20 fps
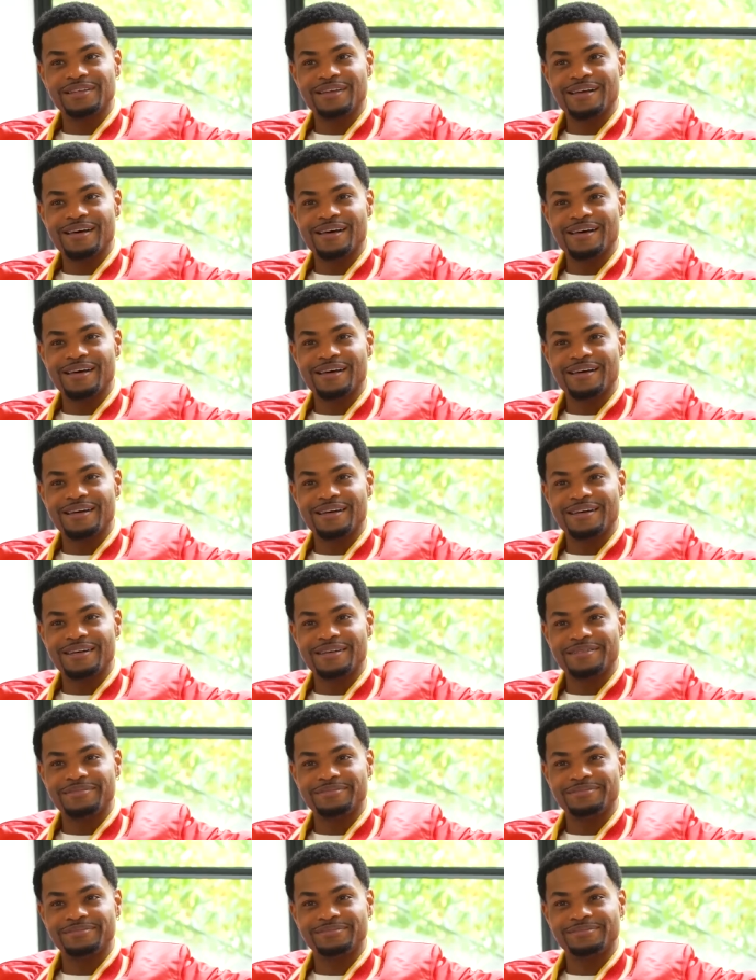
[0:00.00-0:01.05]

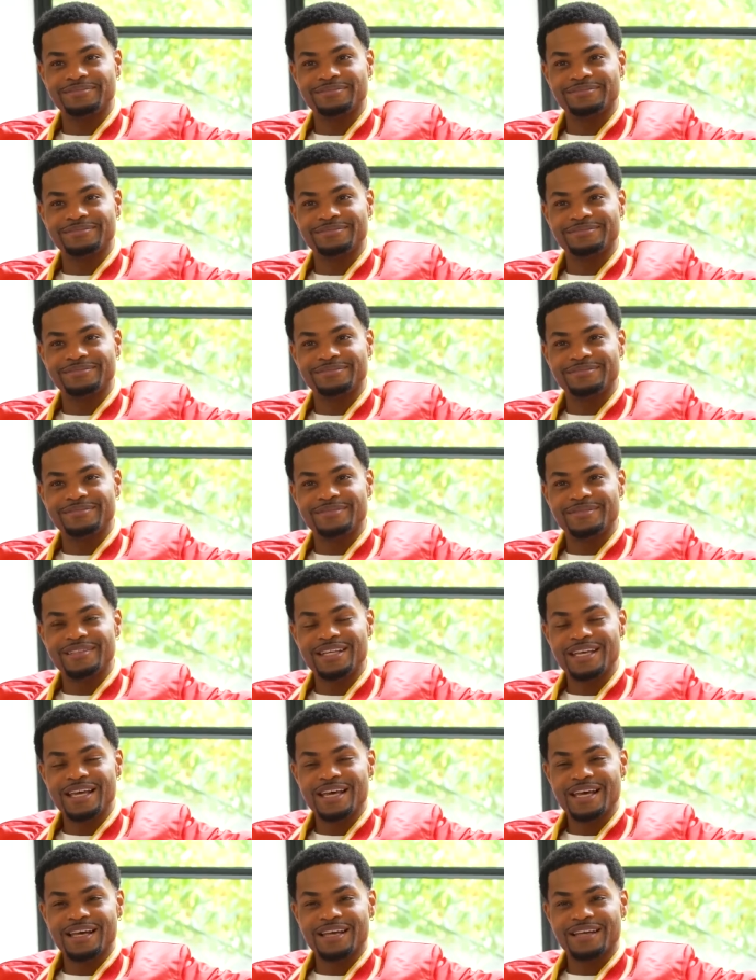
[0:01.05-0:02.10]
Um, what?
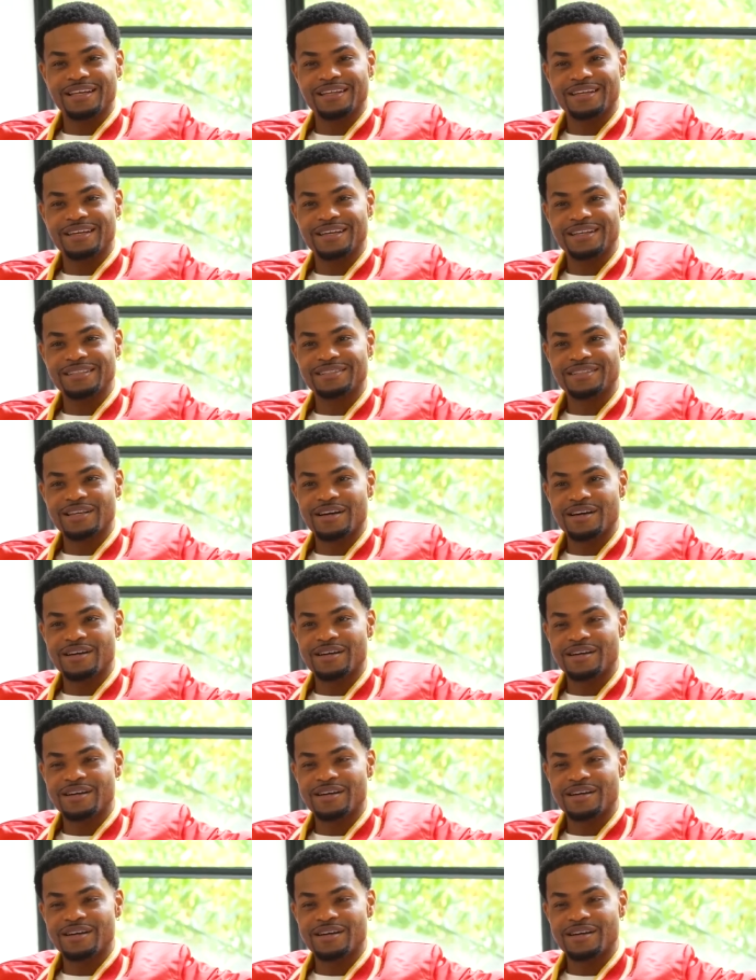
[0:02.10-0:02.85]
Yeah, I saw